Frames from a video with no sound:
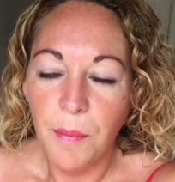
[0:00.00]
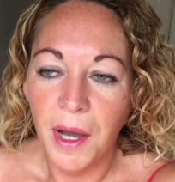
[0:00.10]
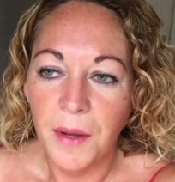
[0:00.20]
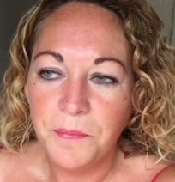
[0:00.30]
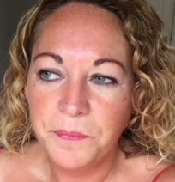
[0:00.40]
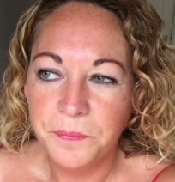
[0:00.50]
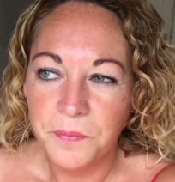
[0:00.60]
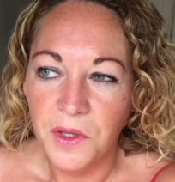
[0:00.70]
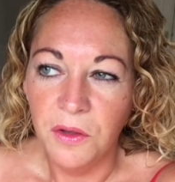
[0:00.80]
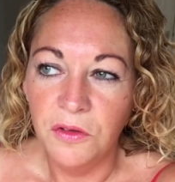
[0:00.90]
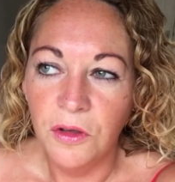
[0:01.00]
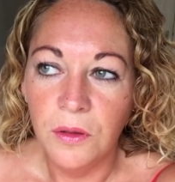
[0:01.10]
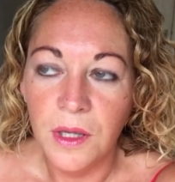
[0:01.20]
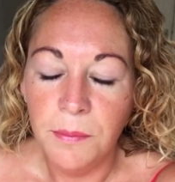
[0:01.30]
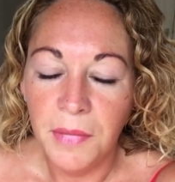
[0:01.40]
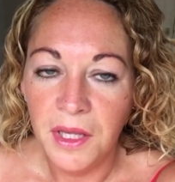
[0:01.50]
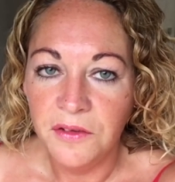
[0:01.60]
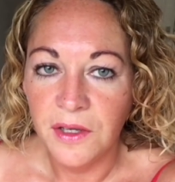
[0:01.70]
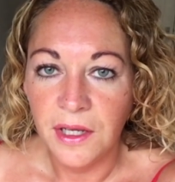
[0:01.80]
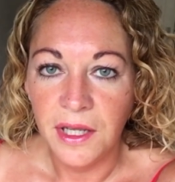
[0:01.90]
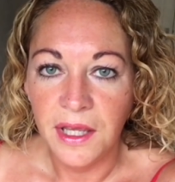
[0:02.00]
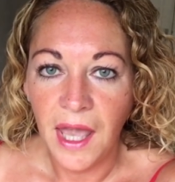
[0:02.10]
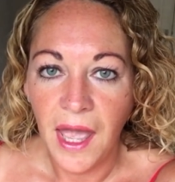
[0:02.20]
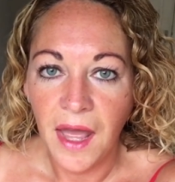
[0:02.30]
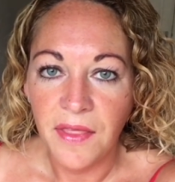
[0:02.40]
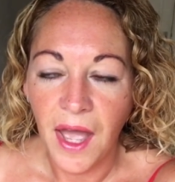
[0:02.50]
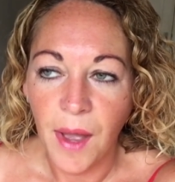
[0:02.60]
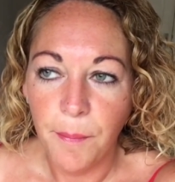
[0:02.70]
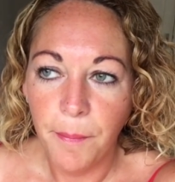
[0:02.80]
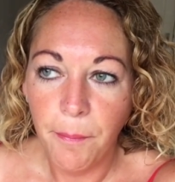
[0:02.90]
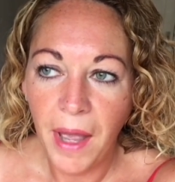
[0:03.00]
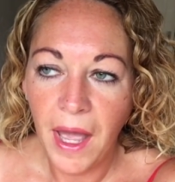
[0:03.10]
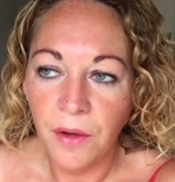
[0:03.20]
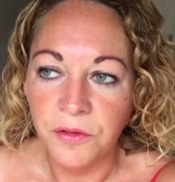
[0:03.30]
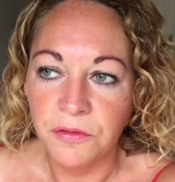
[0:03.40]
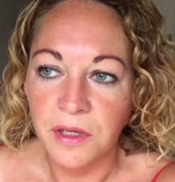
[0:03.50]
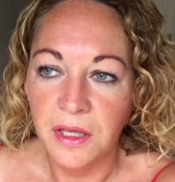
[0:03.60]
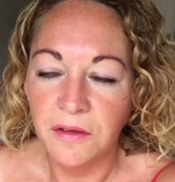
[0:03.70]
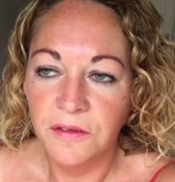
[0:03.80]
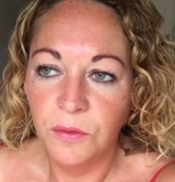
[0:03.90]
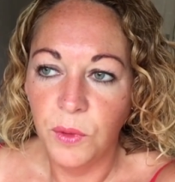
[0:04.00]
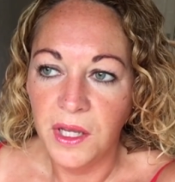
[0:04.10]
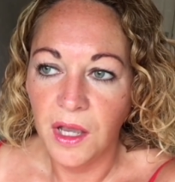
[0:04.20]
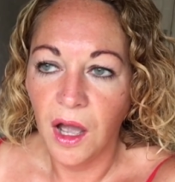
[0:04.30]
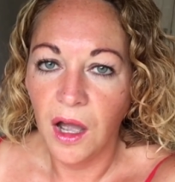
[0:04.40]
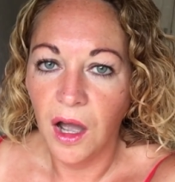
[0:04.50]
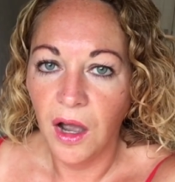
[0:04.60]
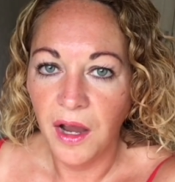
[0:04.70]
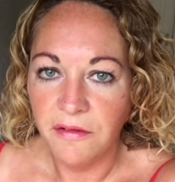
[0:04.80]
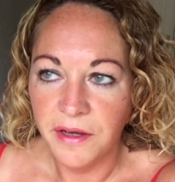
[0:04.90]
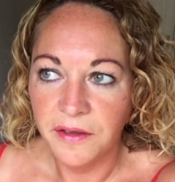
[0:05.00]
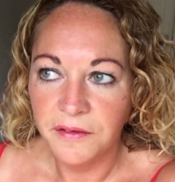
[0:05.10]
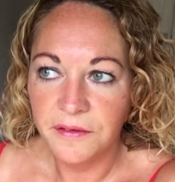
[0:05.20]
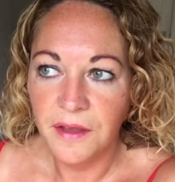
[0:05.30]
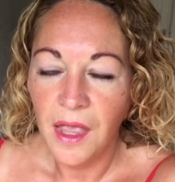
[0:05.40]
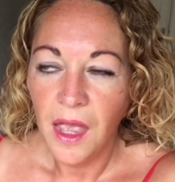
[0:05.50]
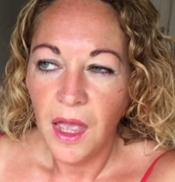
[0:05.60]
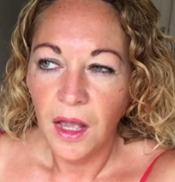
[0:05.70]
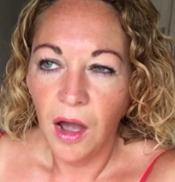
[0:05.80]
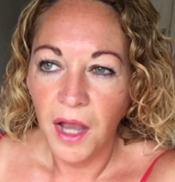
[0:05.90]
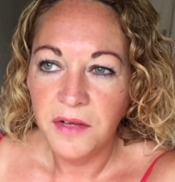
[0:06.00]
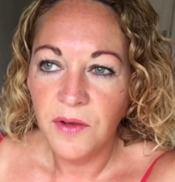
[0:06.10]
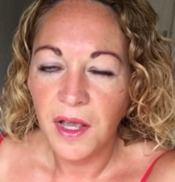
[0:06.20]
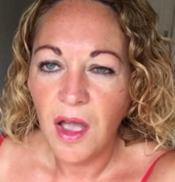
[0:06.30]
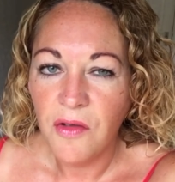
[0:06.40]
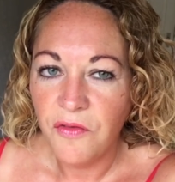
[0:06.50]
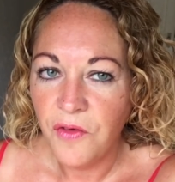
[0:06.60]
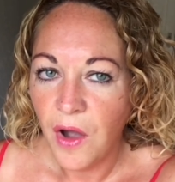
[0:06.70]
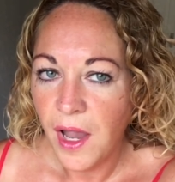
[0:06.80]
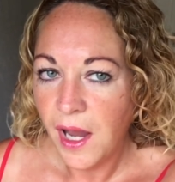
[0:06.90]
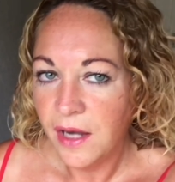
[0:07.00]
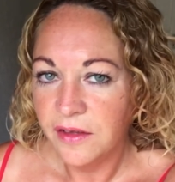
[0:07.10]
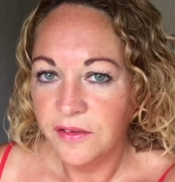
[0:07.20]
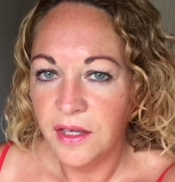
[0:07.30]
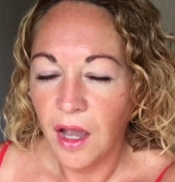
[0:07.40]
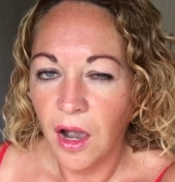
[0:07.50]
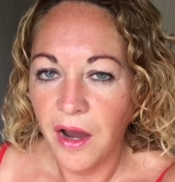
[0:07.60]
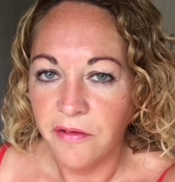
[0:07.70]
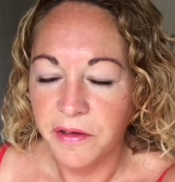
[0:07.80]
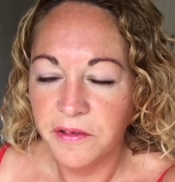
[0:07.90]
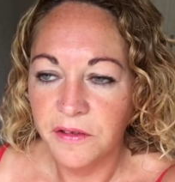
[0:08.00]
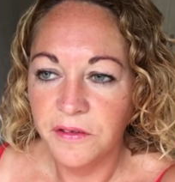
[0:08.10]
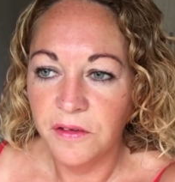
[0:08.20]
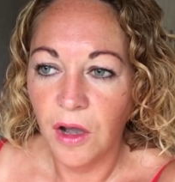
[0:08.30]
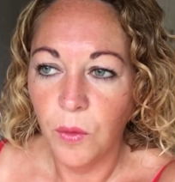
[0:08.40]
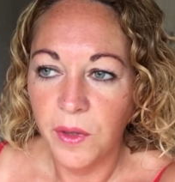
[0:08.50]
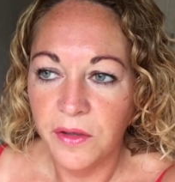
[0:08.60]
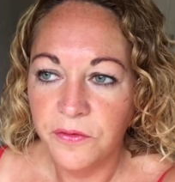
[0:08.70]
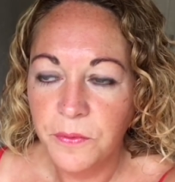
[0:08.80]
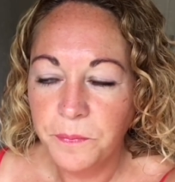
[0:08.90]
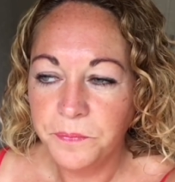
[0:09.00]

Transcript: but you do immediately get that powdery sweet iris, kind of like a violety iris to start with,